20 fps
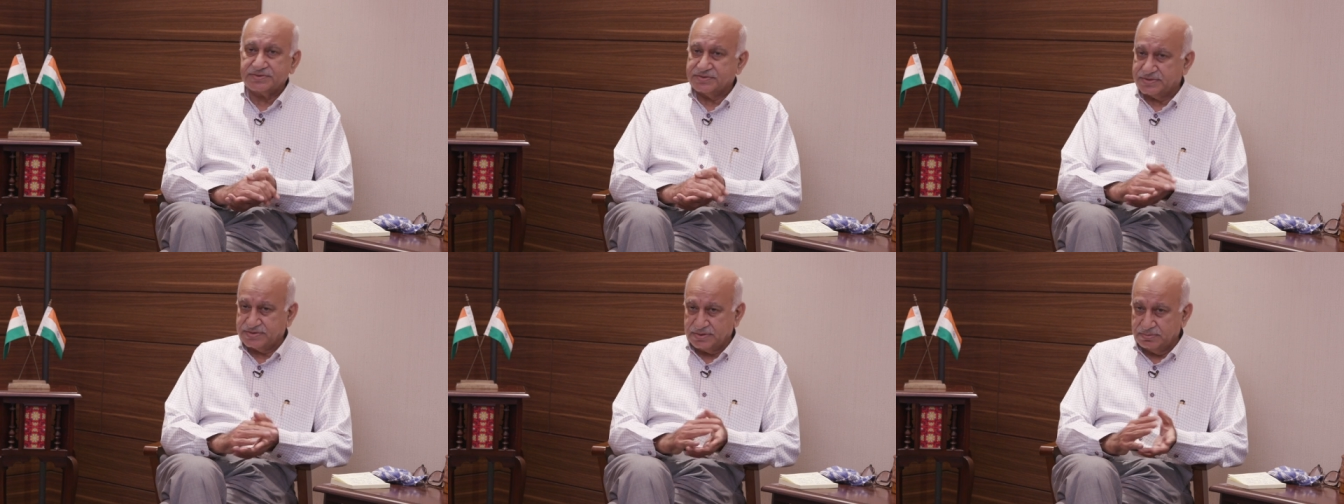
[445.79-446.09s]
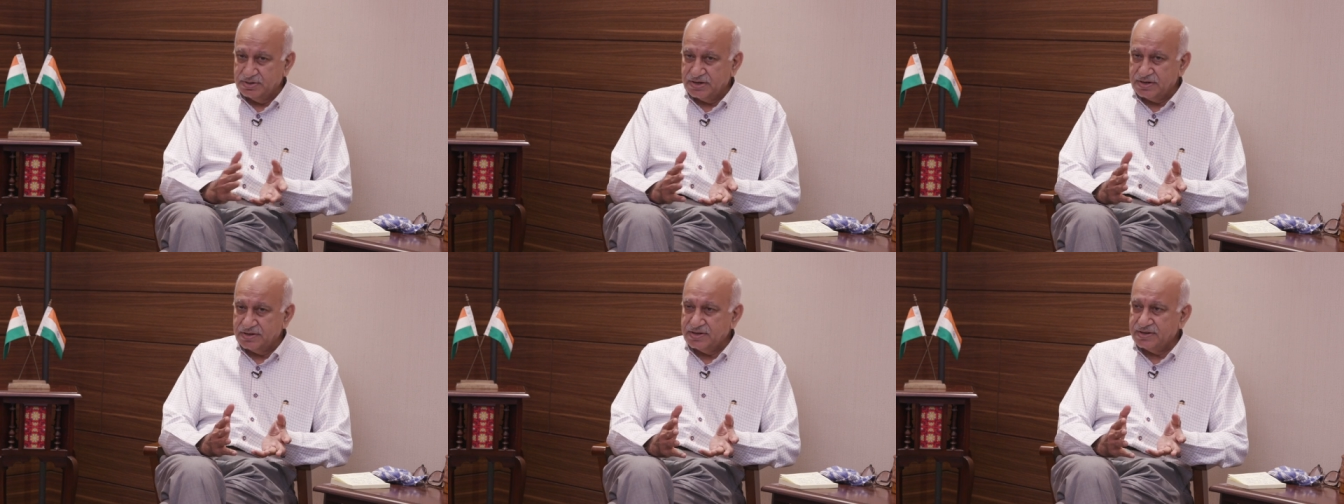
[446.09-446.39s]

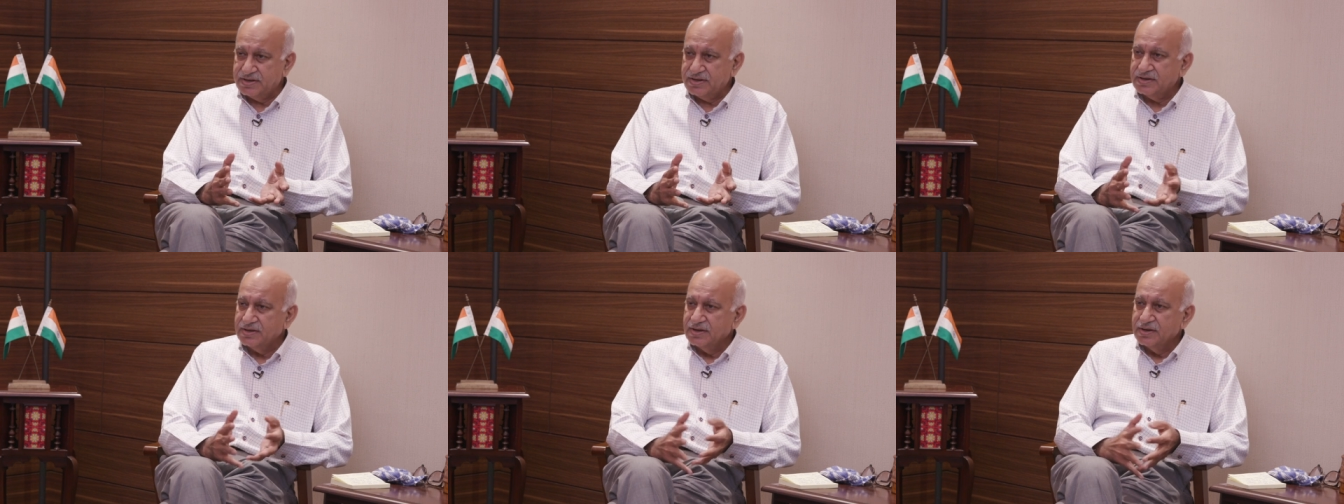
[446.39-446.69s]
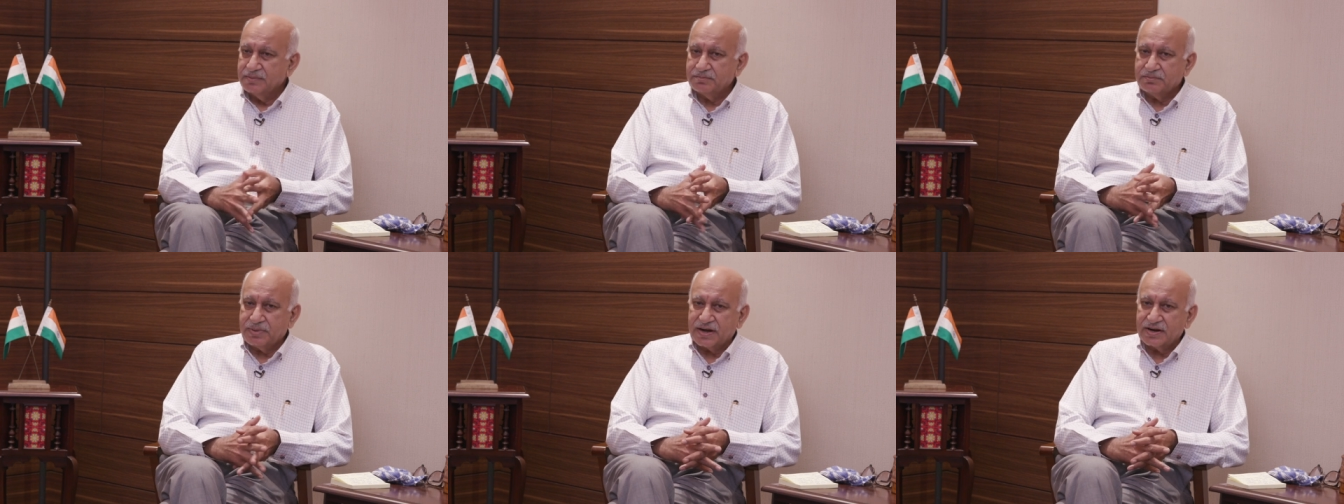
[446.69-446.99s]
Similarly,
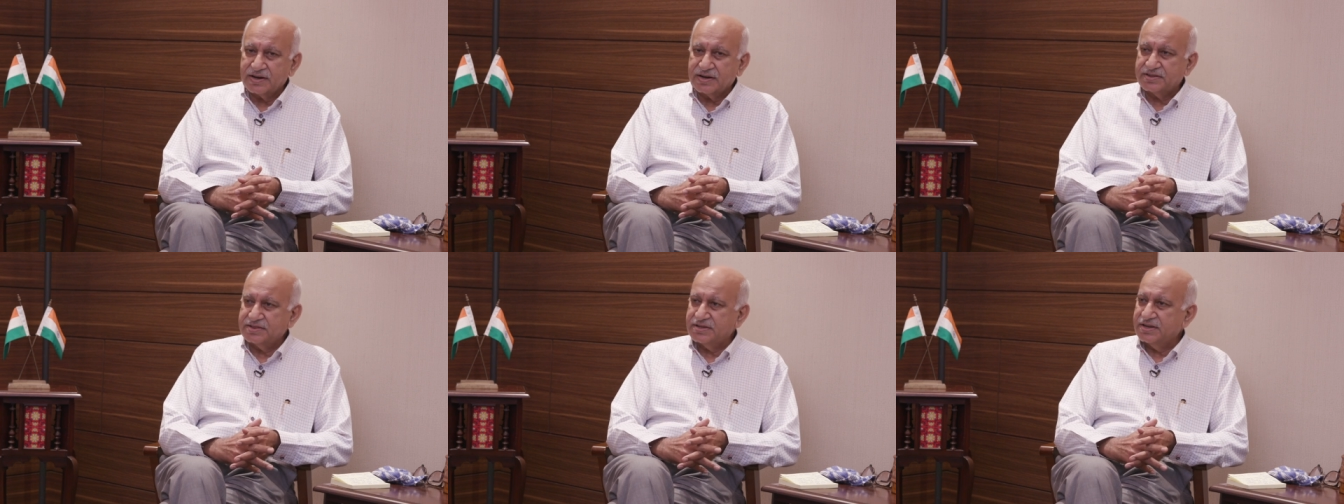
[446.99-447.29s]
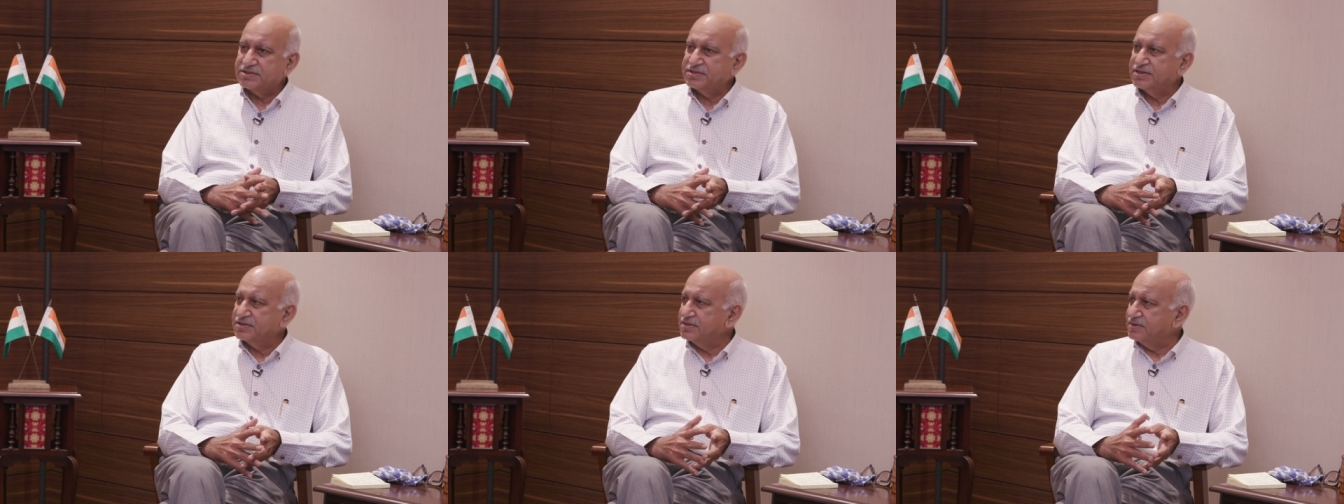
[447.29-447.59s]

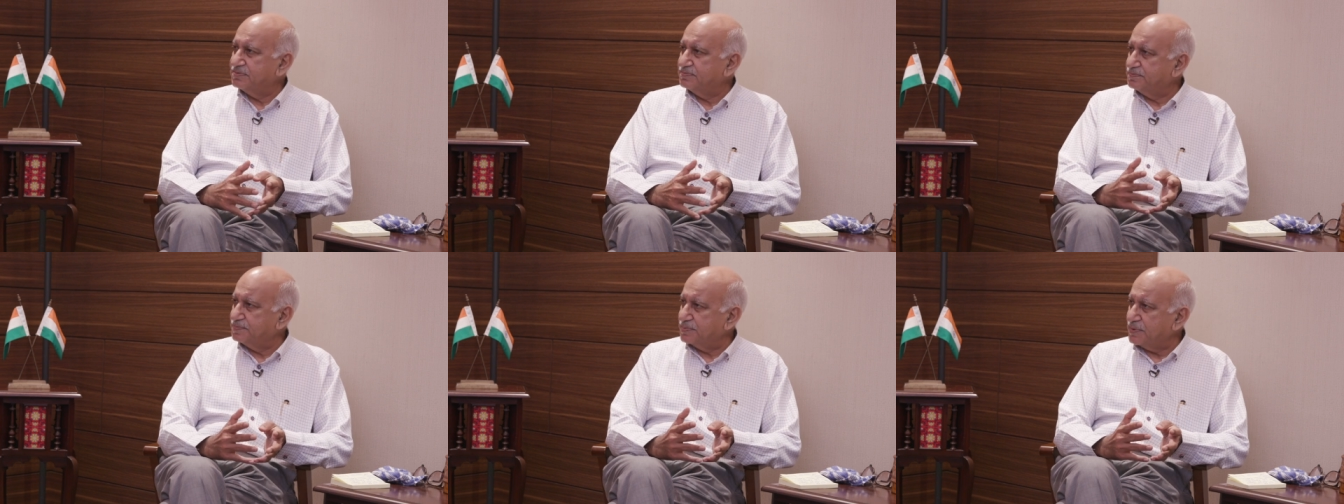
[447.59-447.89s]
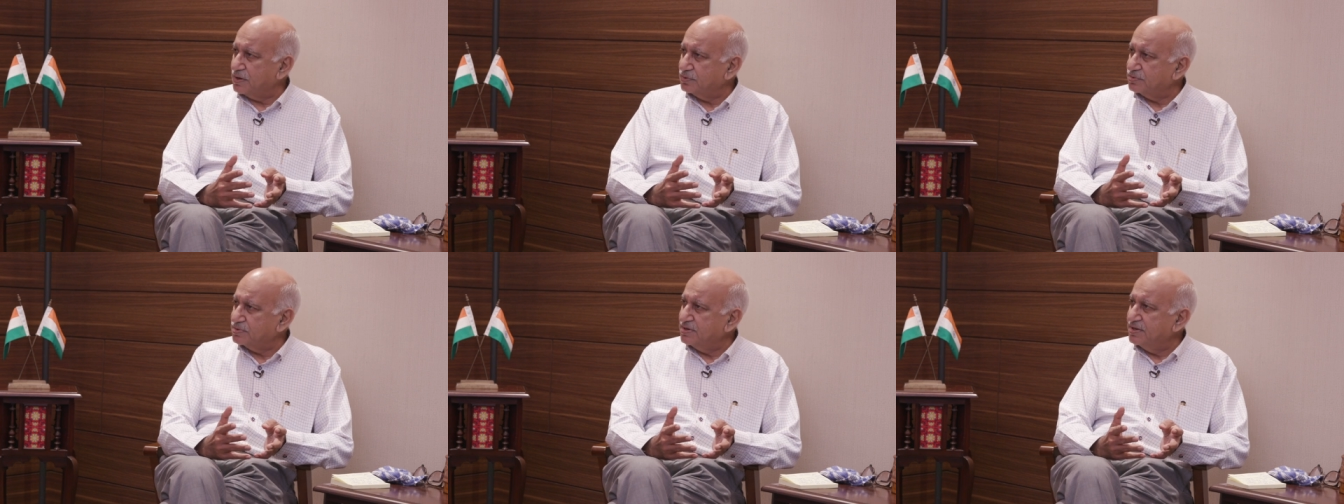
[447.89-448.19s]
Bangladesh is a
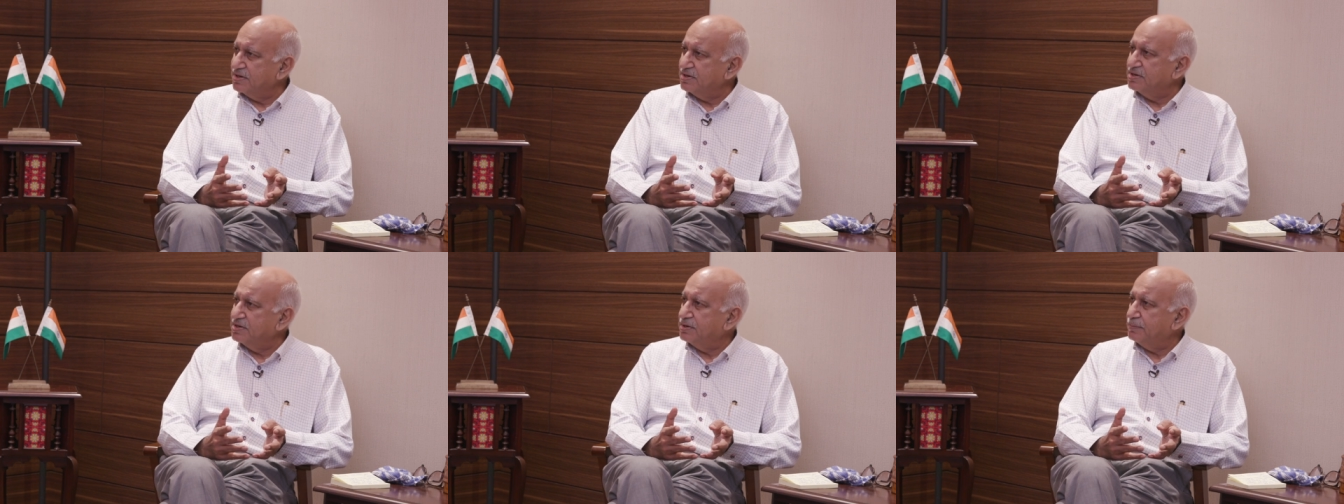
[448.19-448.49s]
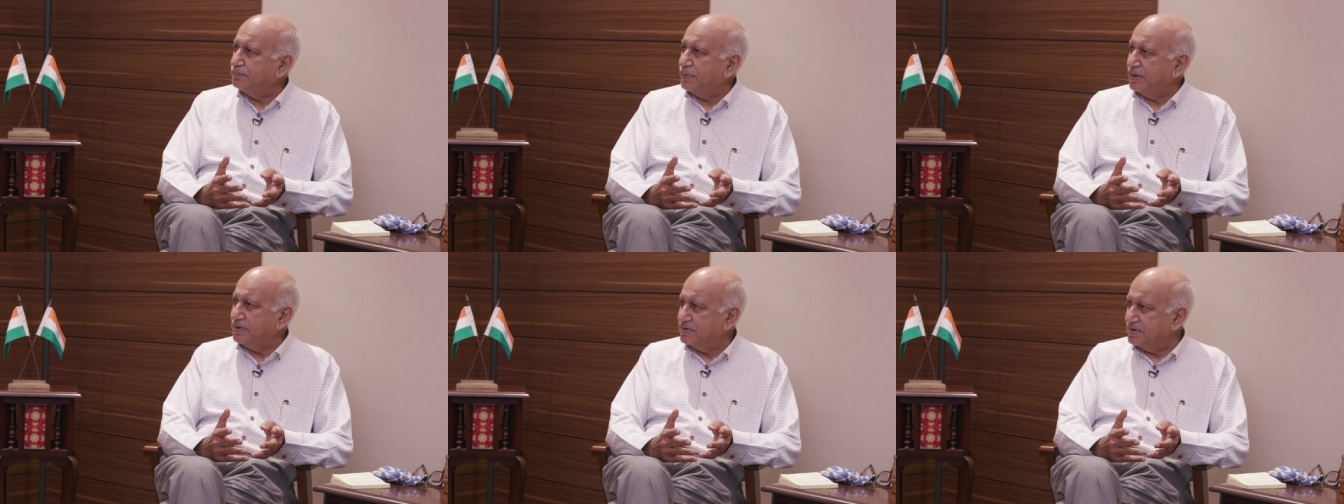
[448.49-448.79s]
proudly
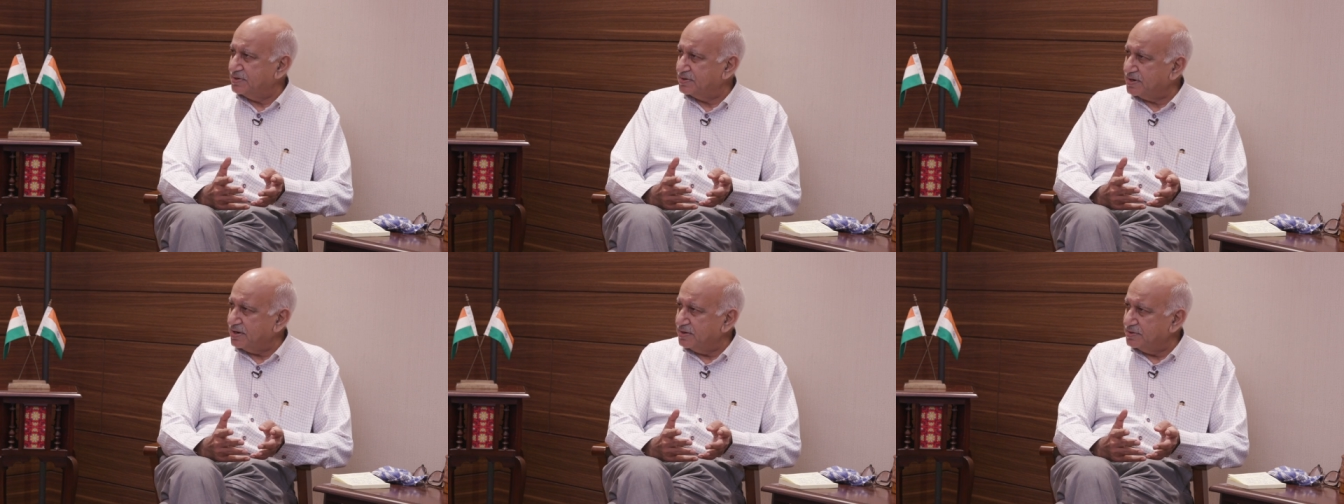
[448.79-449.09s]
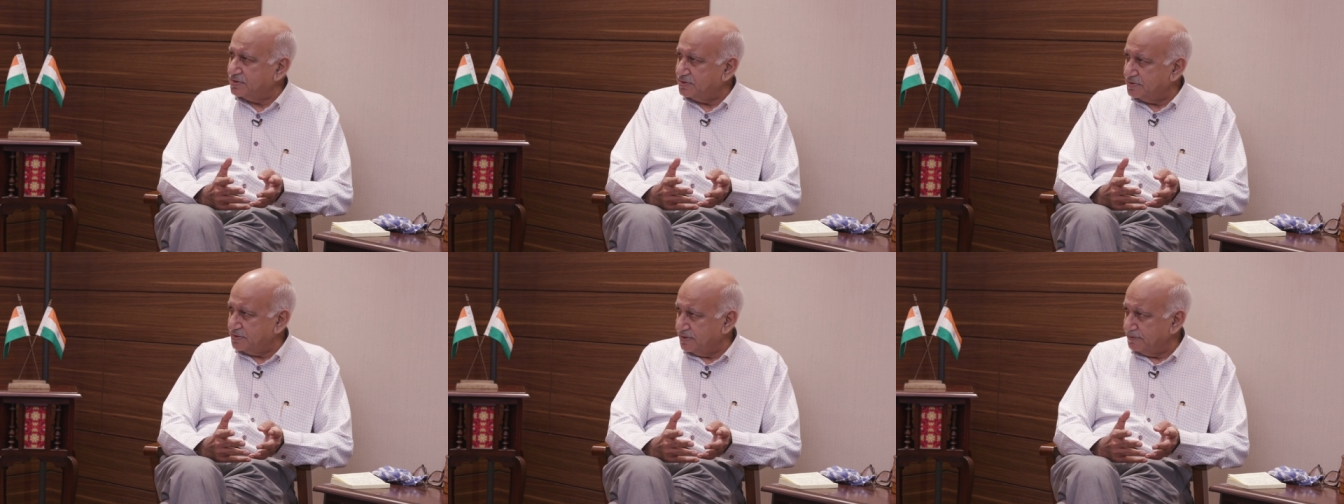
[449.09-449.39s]
independent
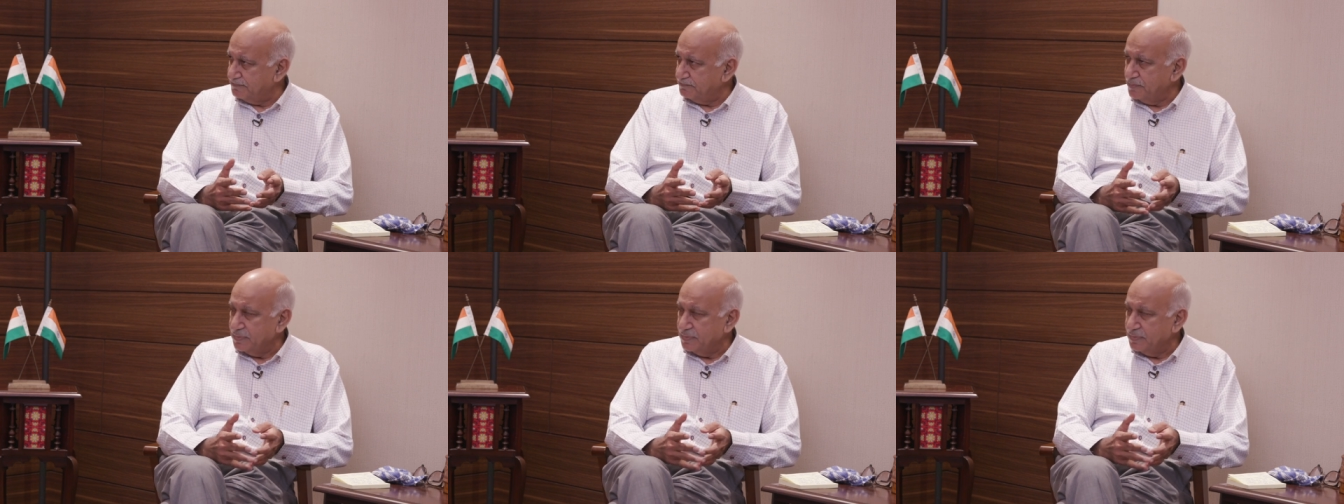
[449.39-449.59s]
country,